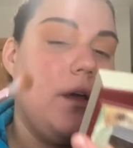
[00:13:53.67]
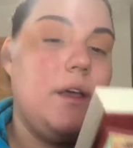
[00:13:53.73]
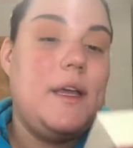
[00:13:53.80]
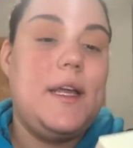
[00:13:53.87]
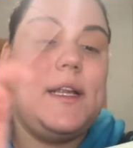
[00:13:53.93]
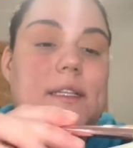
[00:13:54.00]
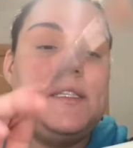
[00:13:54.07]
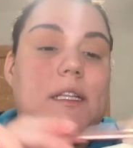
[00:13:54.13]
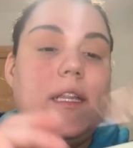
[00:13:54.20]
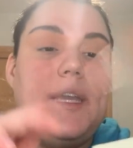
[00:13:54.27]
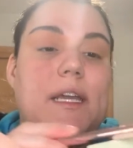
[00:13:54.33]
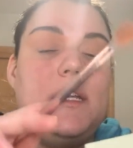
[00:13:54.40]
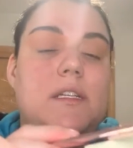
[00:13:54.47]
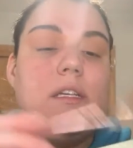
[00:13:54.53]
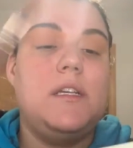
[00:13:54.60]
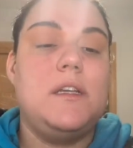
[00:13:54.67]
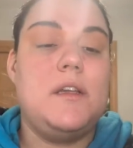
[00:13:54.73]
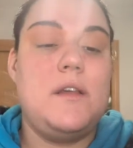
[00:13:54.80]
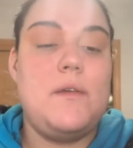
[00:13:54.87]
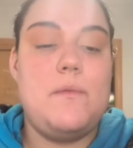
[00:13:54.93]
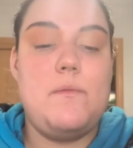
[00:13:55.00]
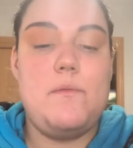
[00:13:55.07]
and it's a light
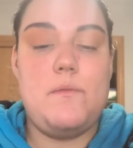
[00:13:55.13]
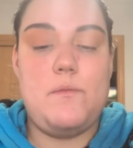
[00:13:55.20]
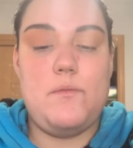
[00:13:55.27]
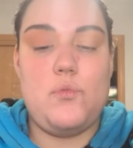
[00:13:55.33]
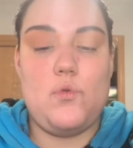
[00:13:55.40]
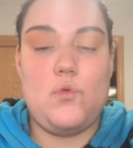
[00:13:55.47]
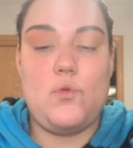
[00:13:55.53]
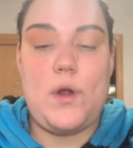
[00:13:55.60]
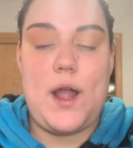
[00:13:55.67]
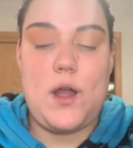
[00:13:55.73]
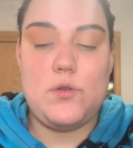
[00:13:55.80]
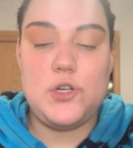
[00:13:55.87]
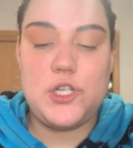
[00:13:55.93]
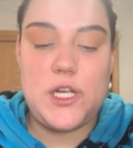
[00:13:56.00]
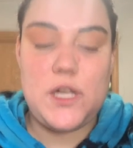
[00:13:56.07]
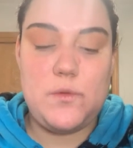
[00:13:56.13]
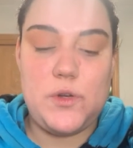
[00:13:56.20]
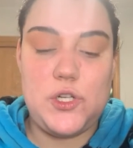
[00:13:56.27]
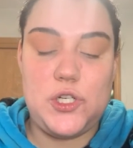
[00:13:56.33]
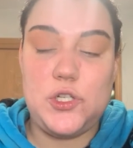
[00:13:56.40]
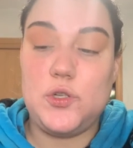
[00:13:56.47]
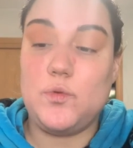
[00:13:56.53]
brown shade,
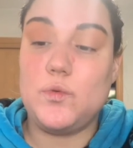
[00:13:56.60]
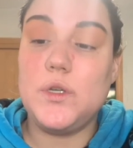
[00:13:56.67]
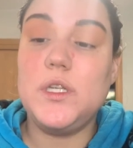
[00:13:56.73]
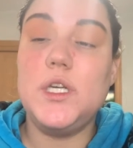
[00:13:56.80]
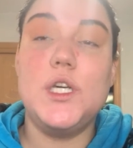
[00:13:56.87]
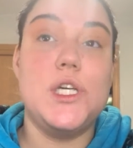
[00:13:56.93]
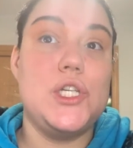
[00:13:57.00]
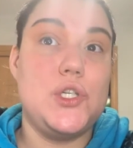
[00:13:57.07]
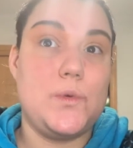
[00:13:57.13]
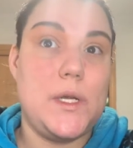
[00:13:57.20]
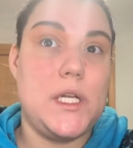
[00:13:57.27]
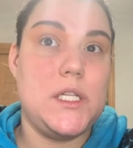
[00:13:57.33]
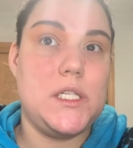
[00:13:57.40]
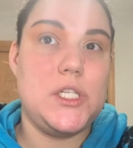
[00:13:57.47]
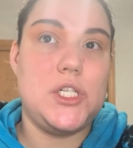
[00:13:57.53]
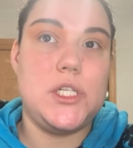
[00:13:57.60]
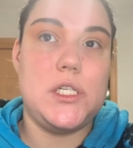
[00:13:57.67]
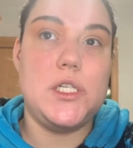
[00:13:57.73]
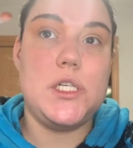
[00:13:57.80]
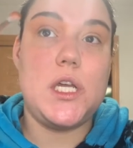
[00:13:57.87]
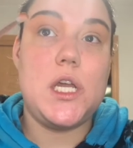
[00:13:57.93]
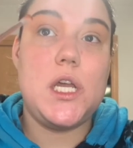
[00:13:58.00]
which is a really good transition
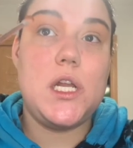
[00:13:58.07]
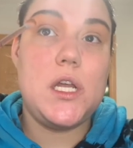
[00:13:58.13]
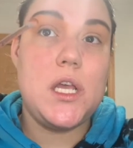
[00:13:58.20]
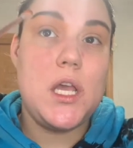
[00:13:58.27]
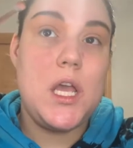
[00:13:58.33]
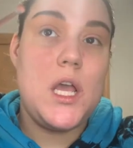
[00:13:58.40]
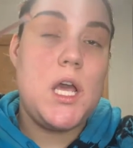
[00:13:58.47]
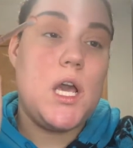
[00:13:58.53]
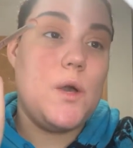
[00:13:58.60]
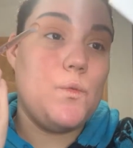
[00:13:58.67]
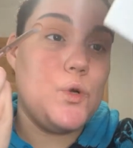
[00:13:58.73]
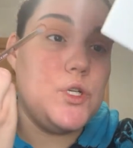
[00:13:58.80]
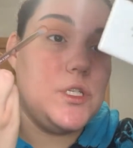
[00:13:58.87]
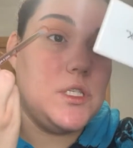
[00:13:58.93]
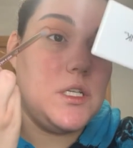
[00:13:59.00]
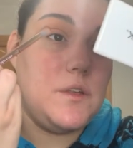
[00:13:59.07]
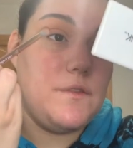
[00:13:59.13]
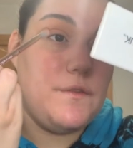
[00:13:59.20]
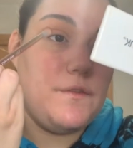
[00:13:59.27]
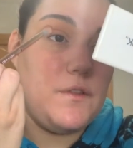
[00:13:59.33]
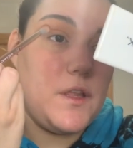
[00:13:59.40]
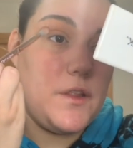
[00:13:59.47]
shade, and we're just gonna
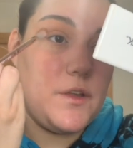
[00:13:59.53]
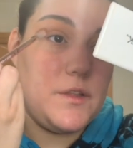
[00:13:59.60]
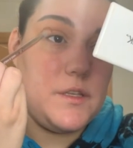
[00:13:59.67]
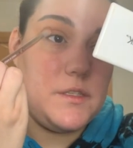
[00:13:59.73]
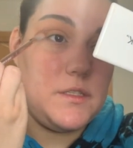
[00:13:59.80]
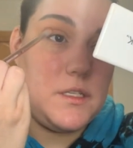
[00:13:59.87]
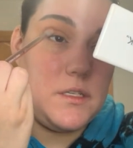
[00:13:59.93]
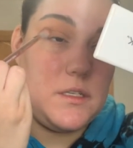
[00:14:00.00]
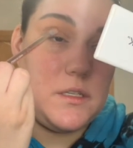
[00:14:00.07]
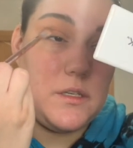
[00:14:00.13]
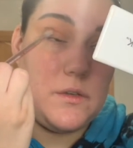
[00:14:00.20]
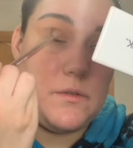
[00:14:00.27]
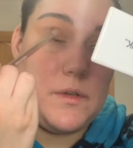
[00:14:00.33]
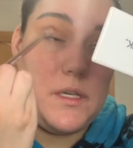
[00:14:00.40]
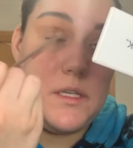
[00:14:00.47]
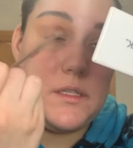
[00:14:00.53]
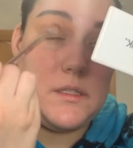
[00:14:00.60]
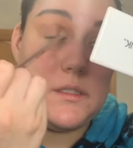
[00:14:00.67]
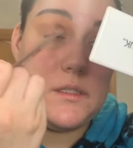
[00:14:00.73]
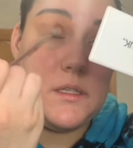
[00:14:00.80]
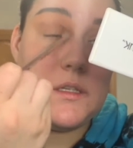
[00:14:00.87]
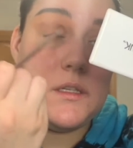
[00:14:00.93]
flutter this into the
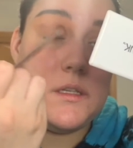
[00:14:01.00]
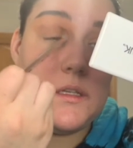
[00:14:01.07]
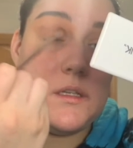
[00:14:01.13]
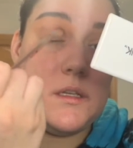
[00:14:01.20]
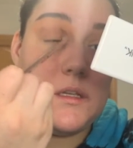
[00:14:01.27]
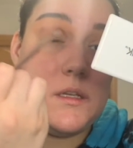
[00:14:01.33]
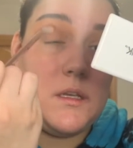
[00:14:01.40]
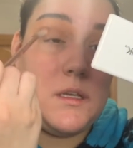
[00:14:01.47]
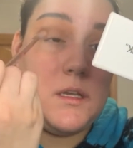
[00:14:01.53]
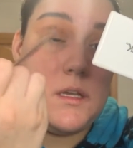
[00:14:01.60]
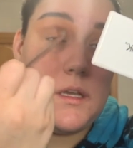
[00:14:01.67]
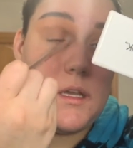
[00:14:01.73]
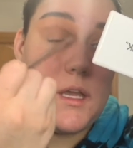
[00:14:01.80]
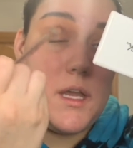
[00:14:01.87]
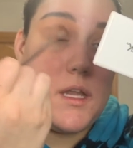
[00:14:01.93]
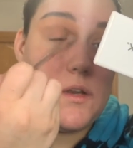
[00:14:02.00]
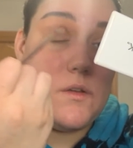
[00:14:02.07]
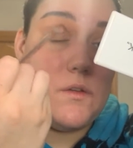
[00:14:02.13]
crease, and